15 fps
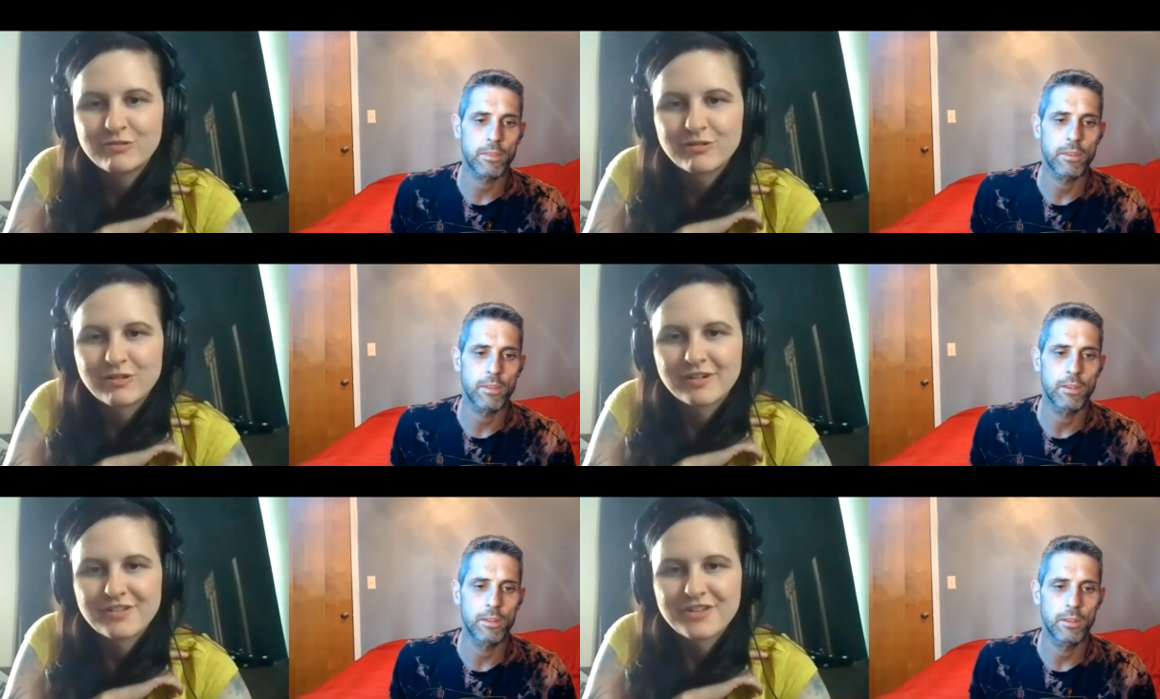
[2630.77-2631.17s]

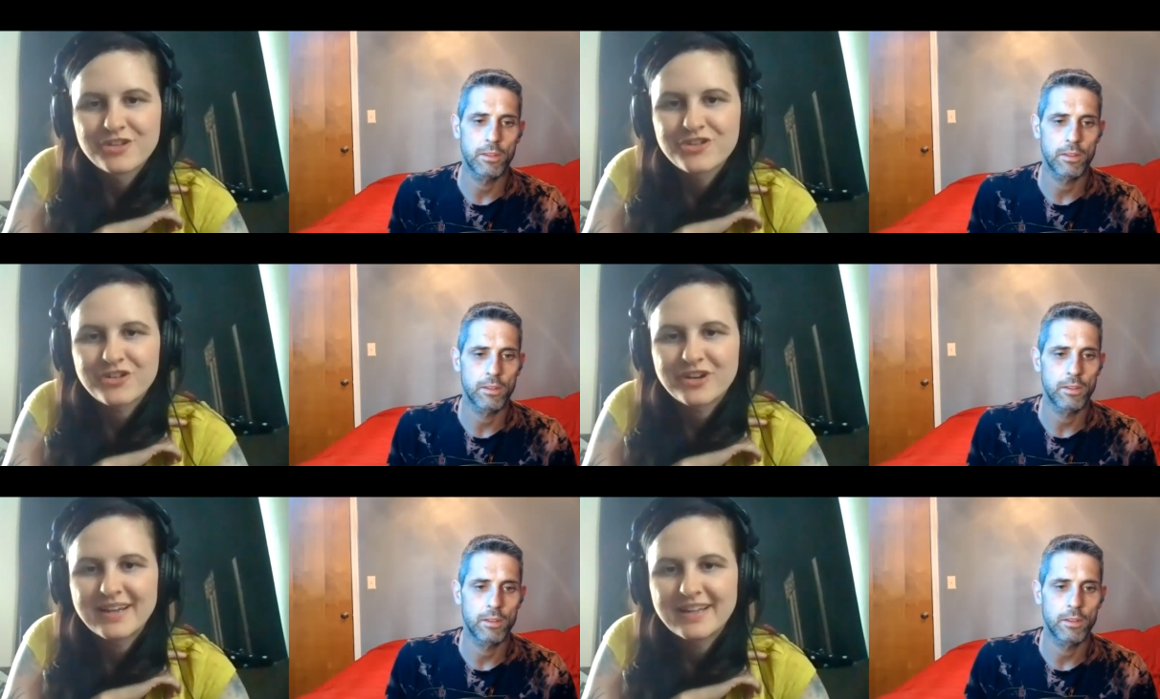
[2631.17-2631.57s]
Speaker 1: or
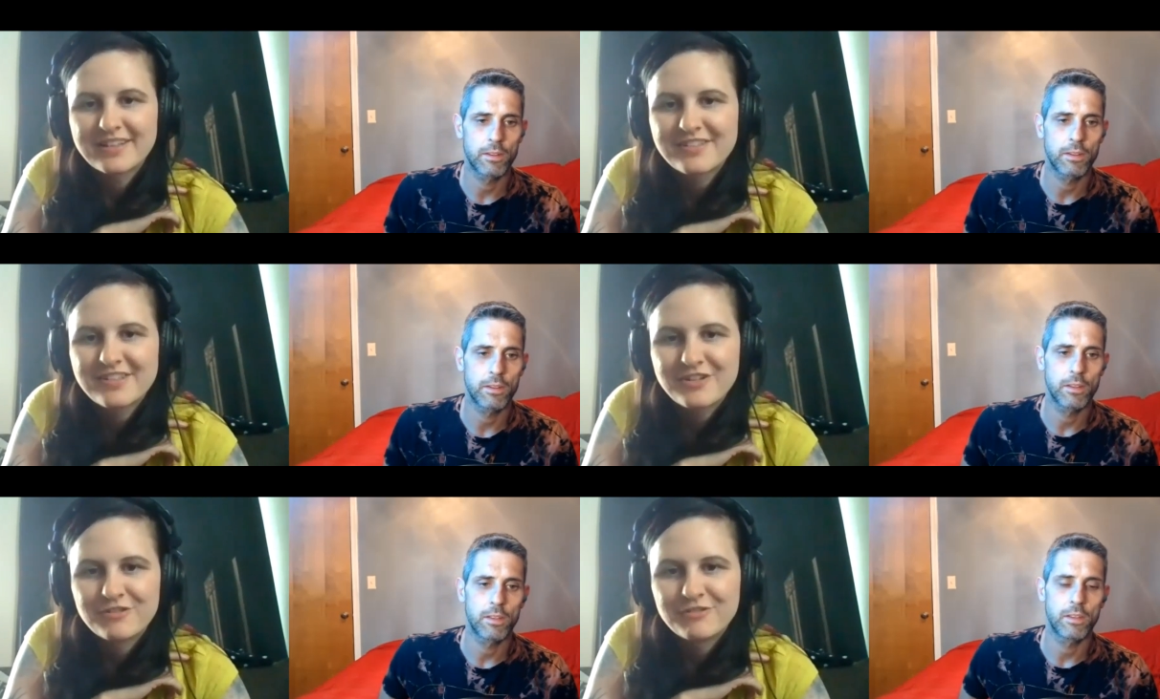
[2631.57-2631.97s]
just trying
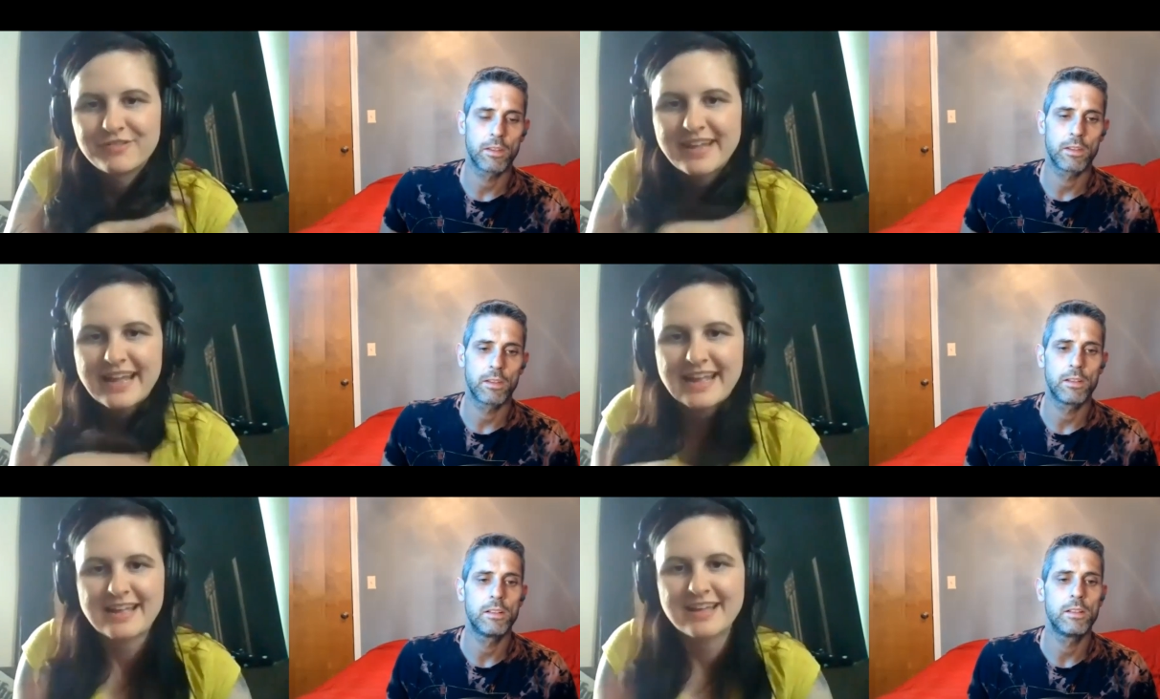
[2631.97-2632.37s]
to
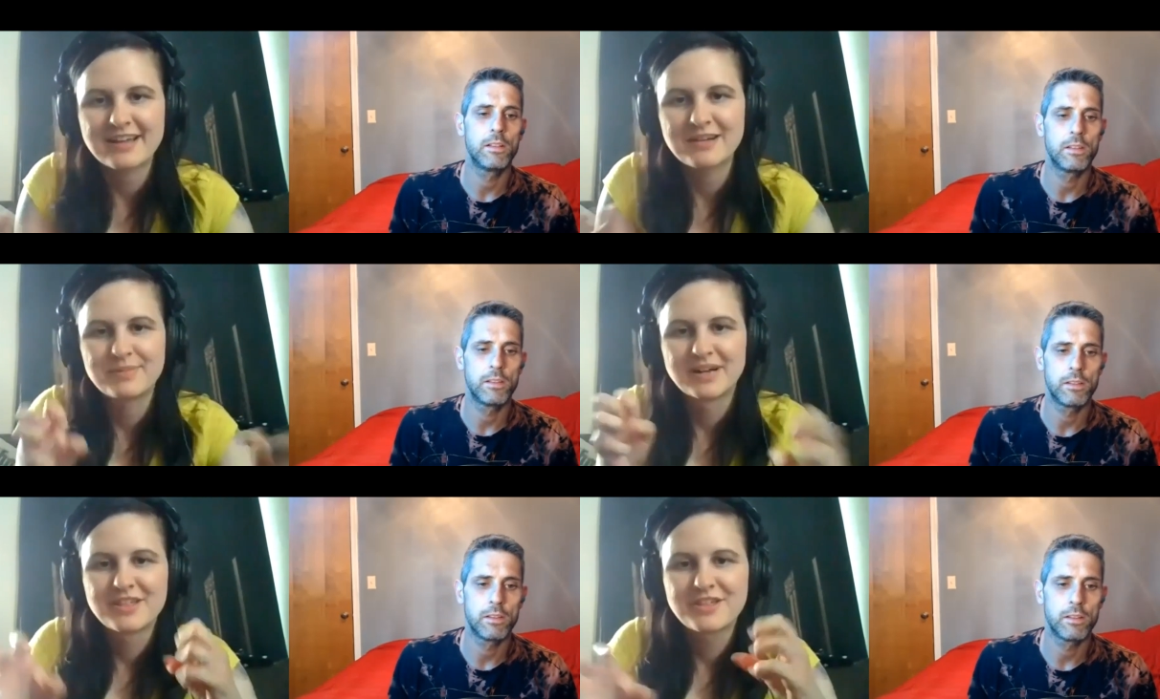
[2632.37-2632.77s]
take
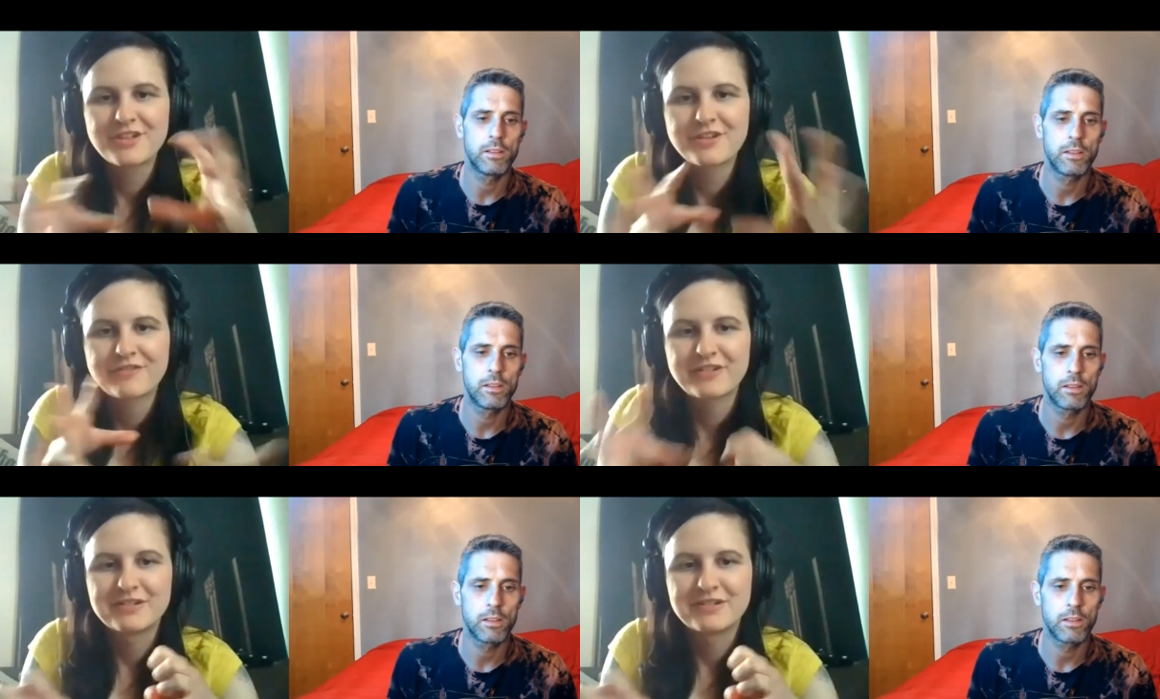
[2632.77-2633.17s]
a
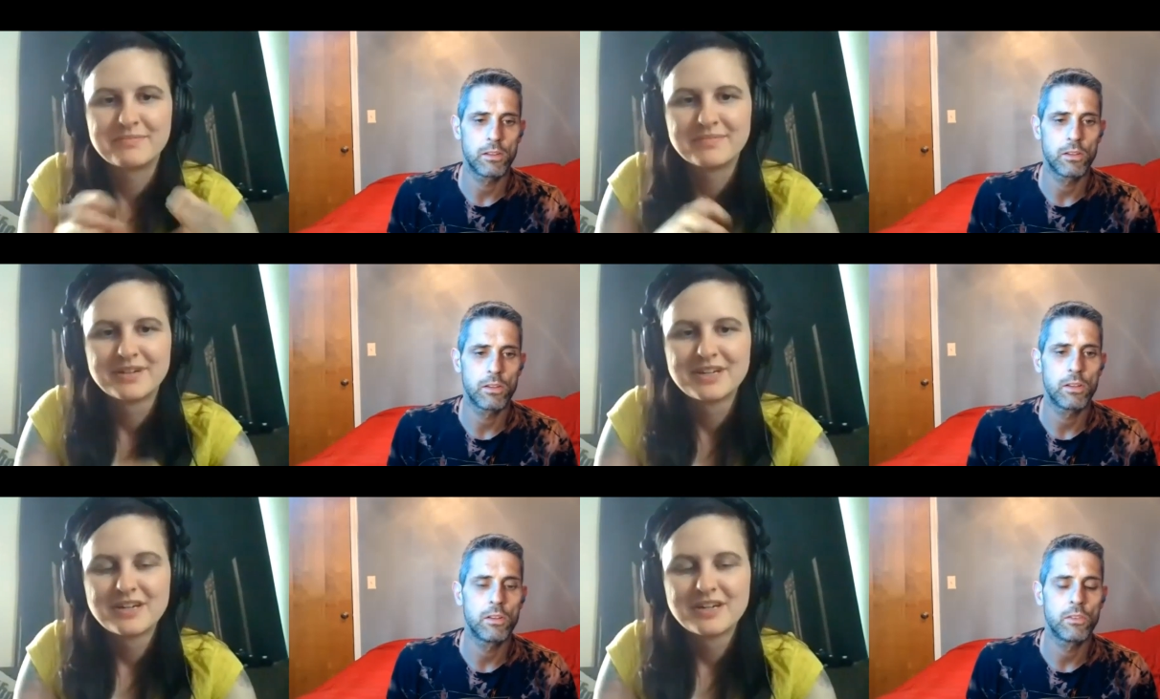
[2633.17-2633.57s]
bunch
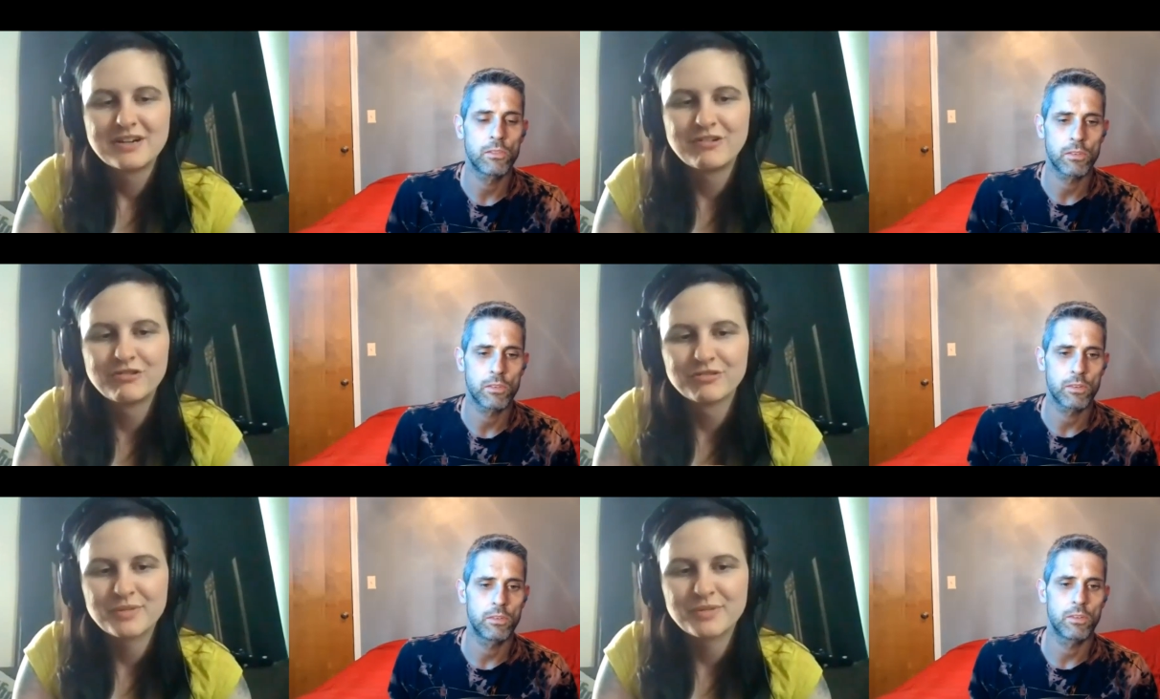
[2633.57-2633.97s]
from
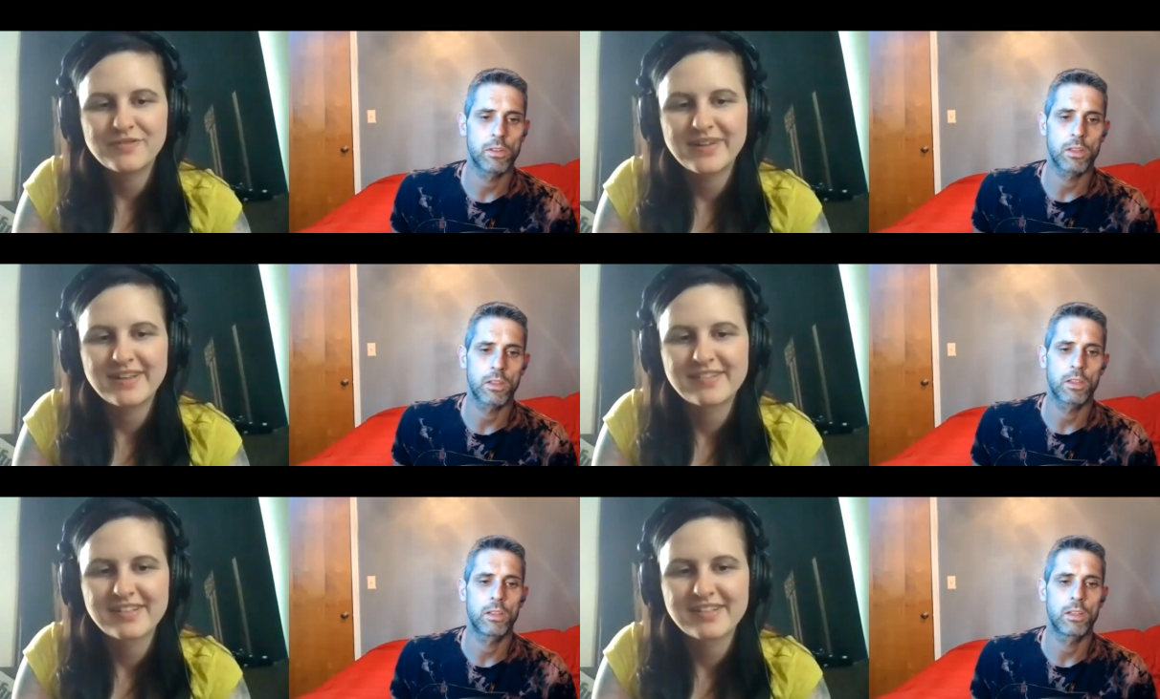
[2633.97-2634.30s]
old movies